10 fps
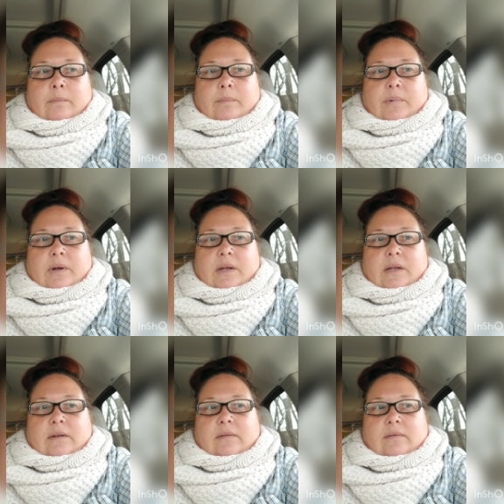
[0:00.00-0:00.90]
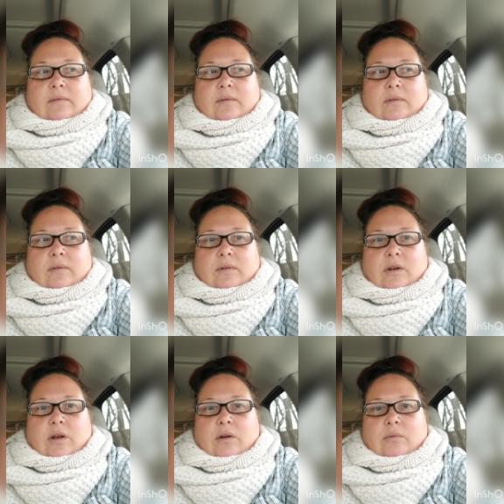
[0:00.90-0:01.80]
But, you
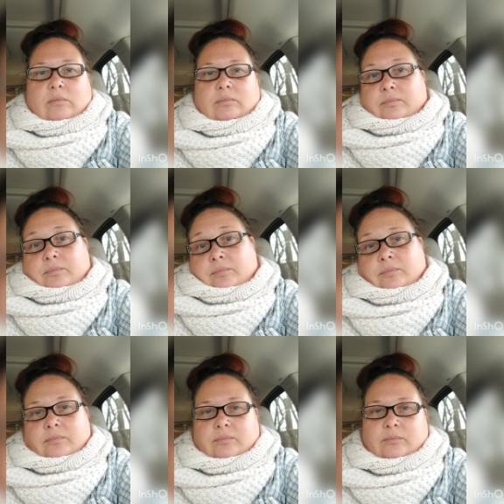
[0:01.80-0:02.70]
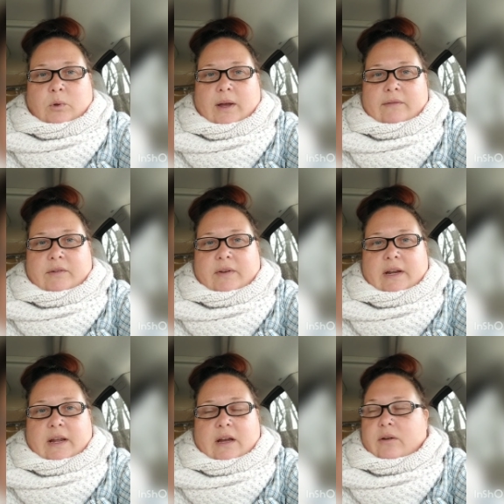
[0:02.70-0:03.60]
know, we'll have to
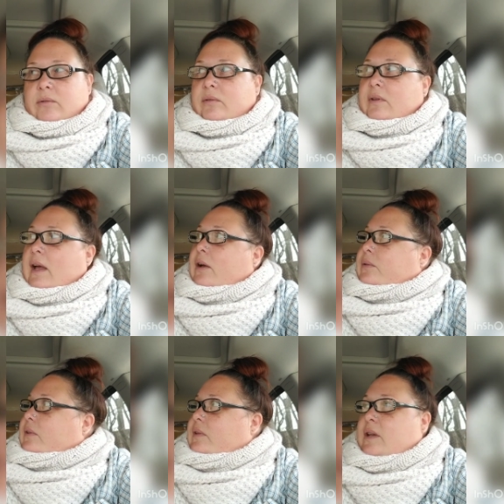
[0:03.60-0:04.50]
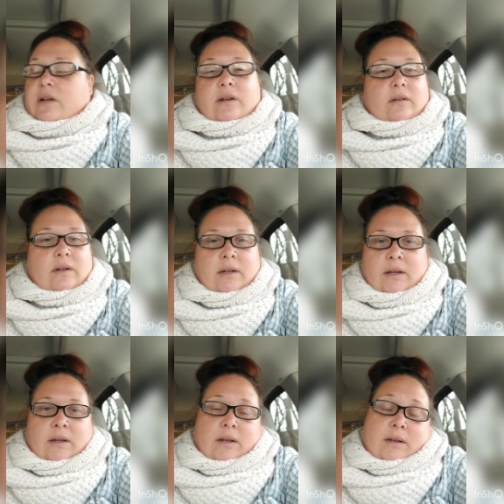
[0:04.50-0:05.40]
find out. The house is here,
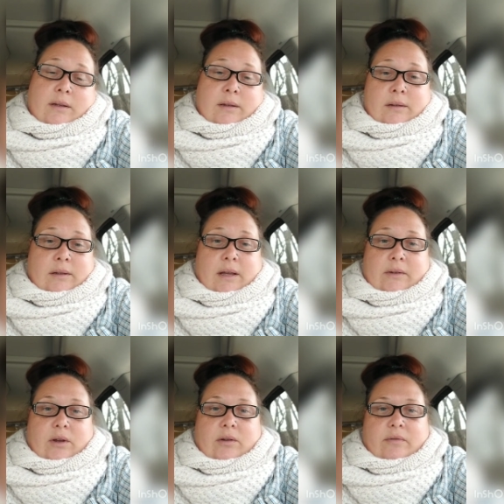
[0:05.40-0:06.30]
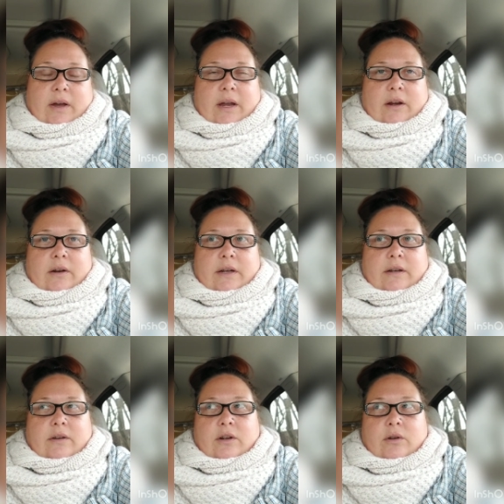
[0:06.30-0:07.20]
hasn't caught fire, and,
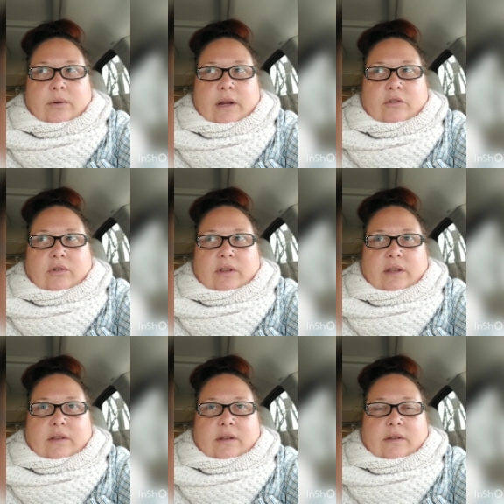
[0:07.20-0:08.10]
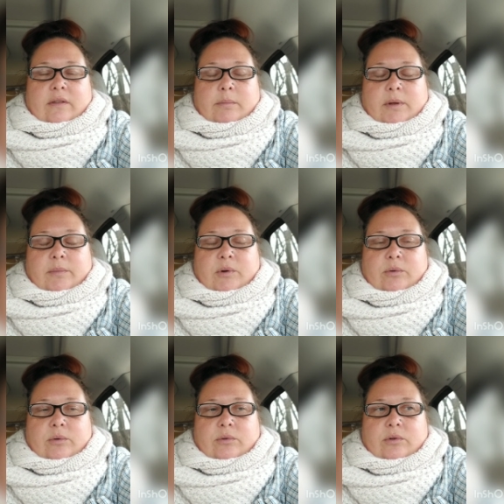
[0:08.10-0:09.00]
you know, naturally the people
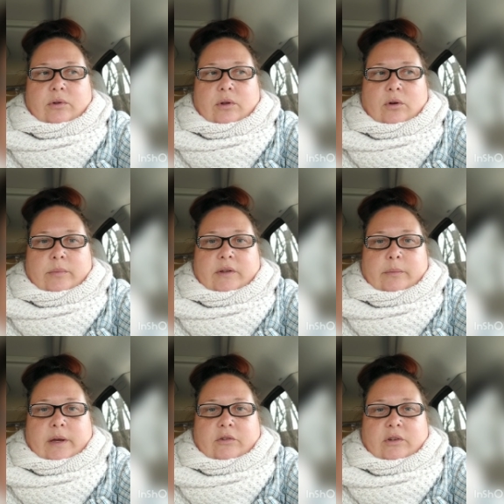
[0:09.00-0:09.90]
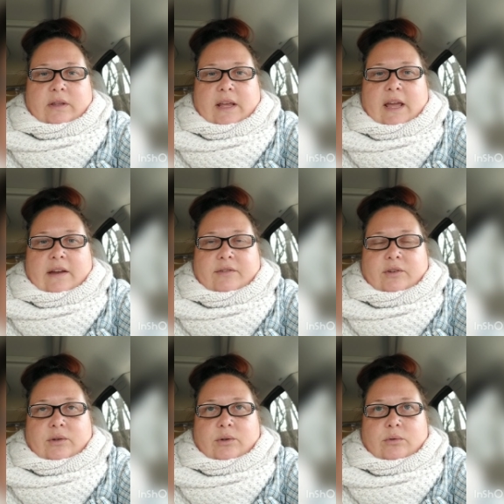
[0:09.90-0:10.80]
who do the home inspection, they have
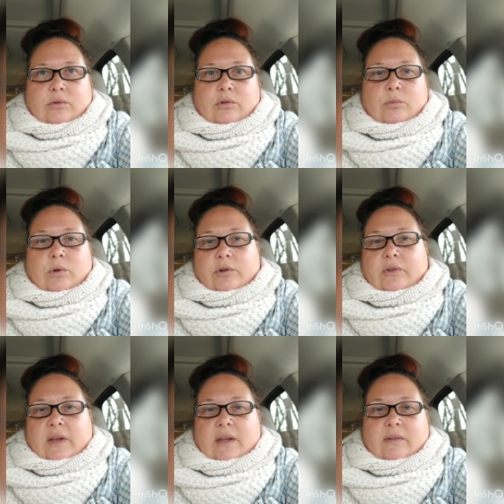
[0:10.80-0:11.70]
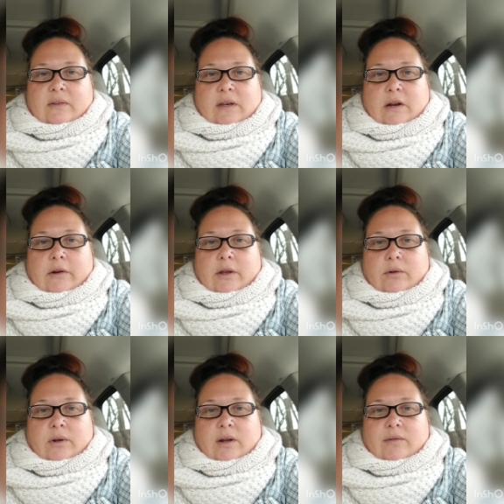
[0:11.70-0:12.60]
to do worst case scenario
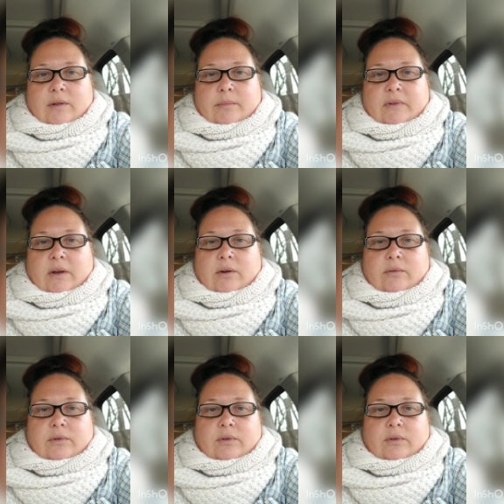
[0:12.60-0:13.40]
to cover themselves.